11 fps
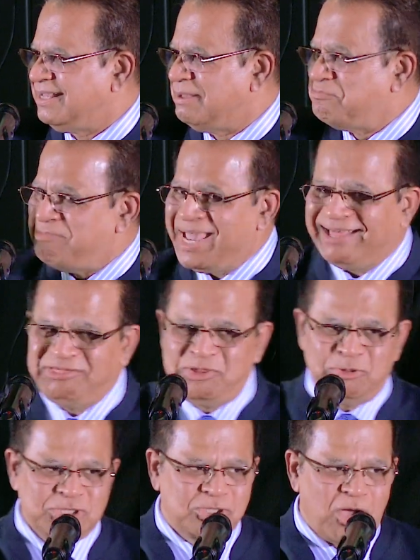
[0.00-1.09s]

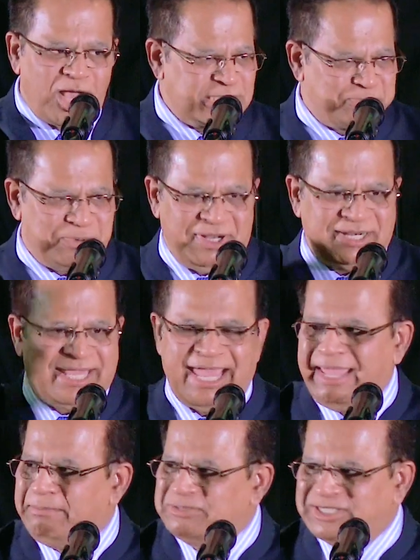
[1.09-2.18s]
Matthew's gospel
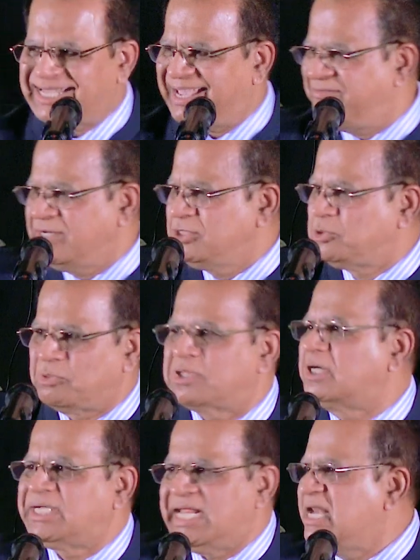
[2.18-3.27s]
came 7 to
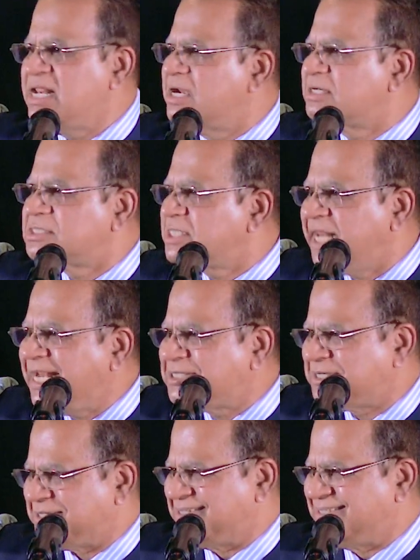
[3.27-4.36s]
13 years
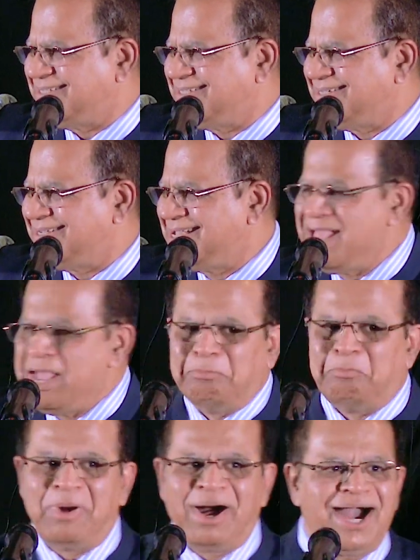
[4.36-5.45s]
later.
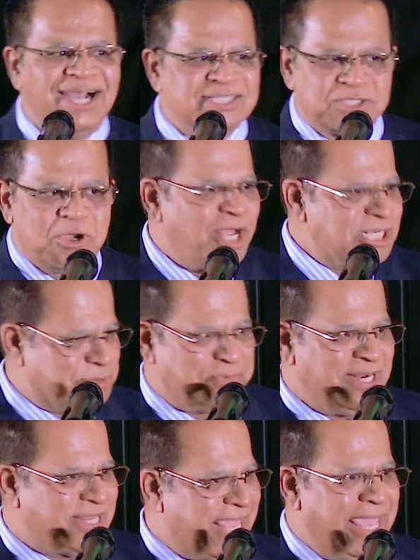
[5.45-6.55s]
Mark's
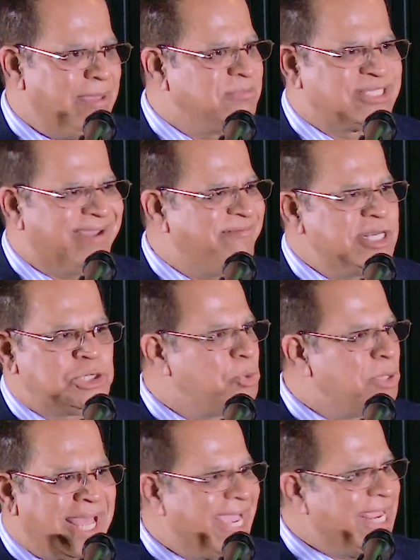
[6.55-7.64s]
gospel came 7 to
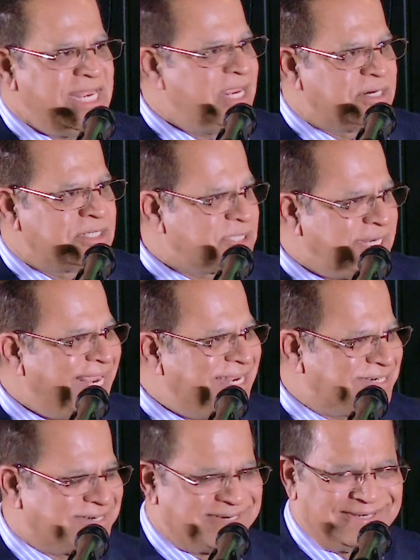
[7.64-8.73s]
9 years
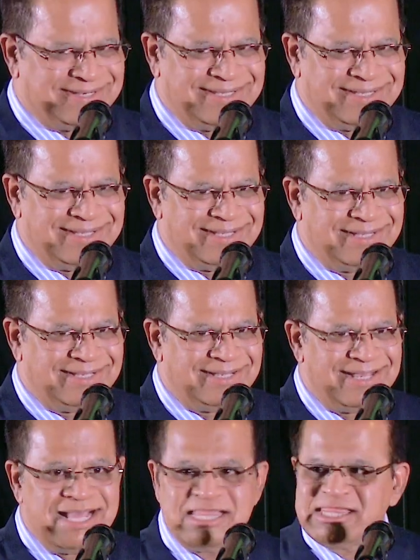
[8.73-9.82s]
later.
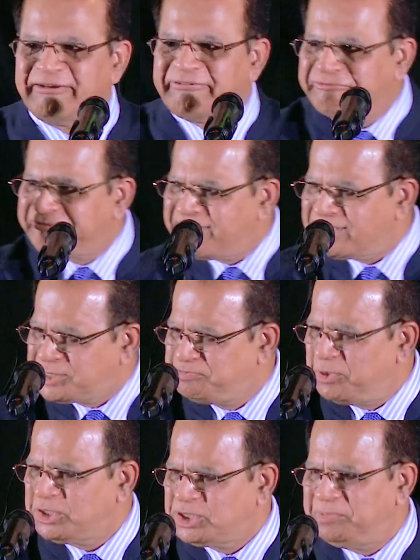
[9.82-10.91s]
The first
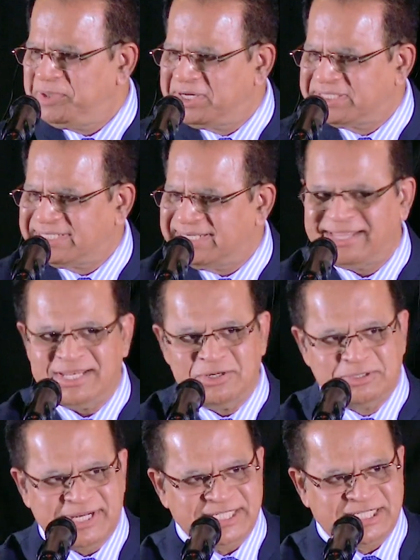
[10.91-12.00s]
book to be written in the New
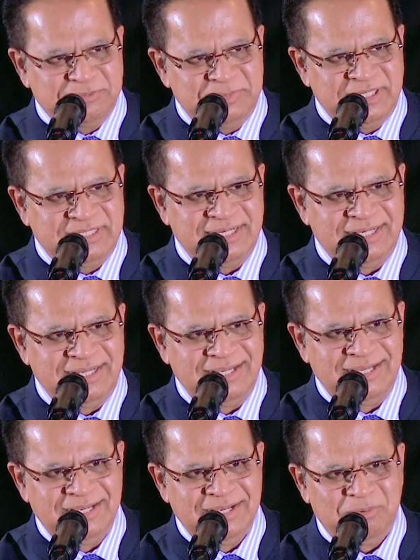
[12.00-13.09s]
Testament
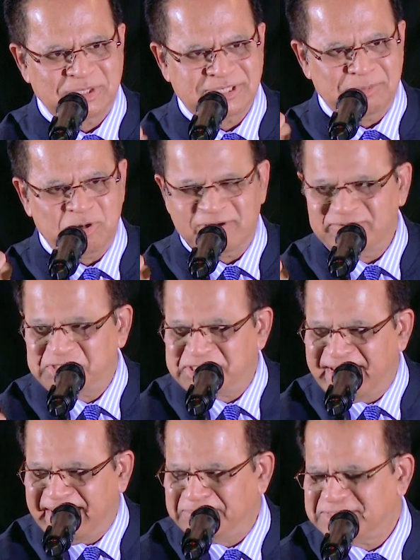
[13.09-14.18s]
was the book of
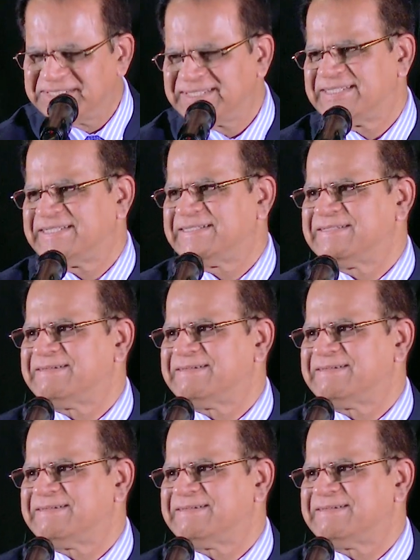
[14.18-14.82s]
James.